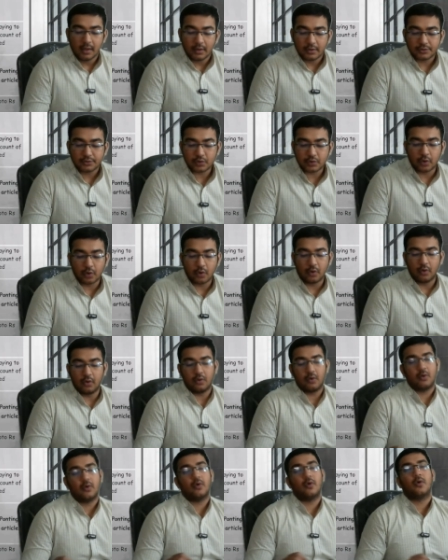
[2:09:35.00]
so
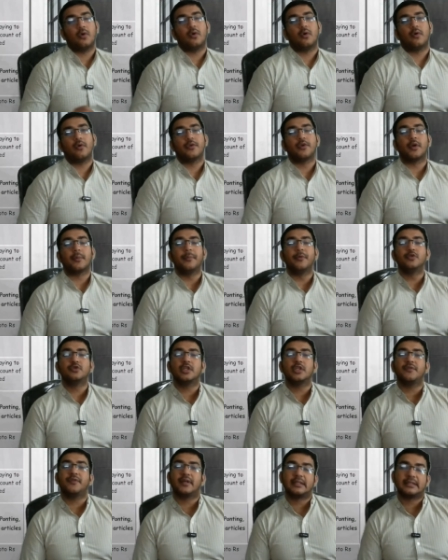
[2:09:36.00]
your
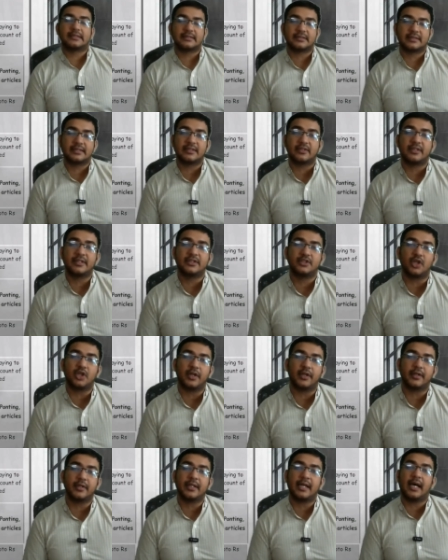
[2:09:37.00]
mutual fund, in short,
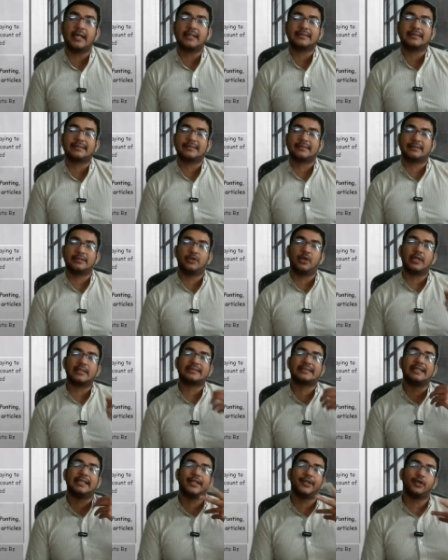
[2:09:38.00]
you are
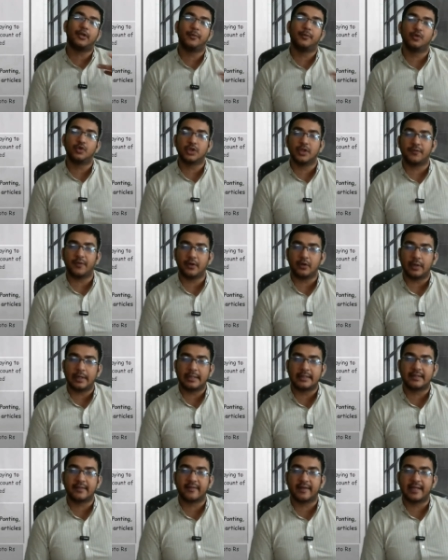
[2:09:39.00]
selling your mutual fund to
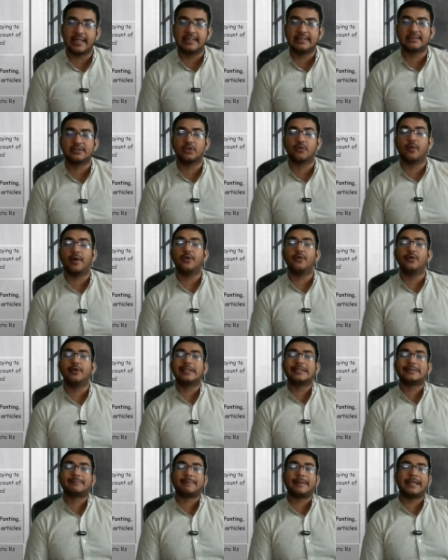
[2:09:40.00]
anyone else. So one who
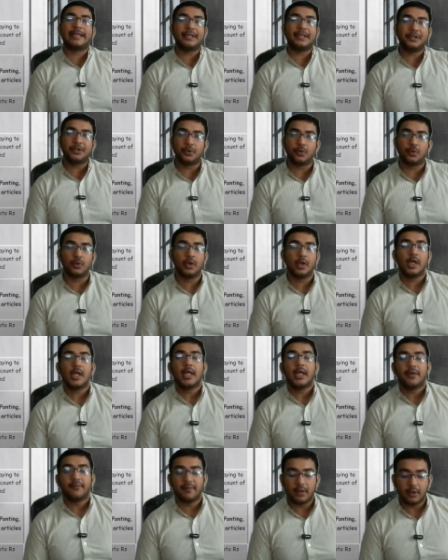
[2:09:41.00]
is paying you
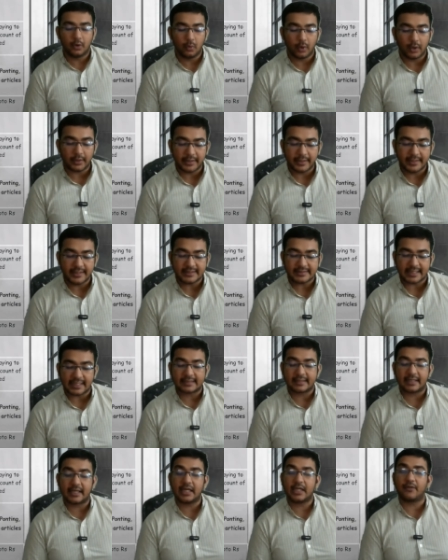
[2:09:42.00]
will do a TDS
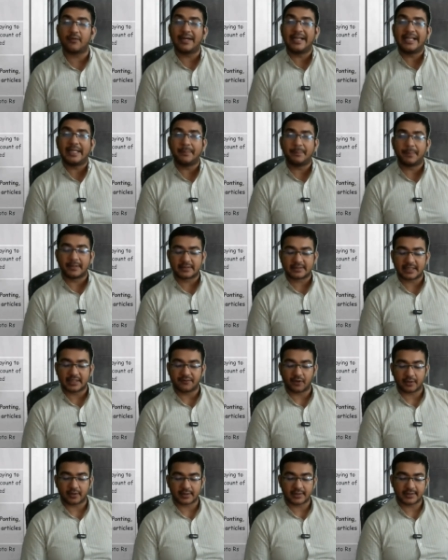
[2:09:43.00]
at the rate 20%
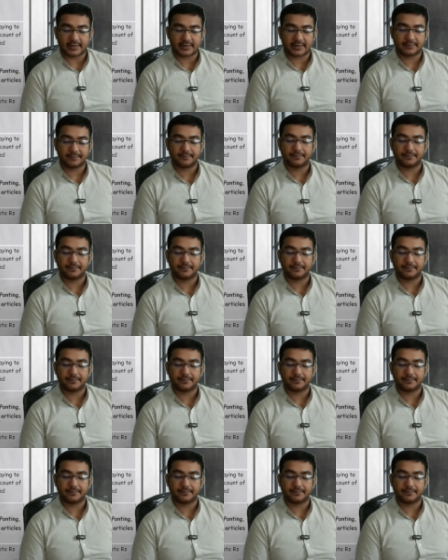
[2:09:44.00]
for this.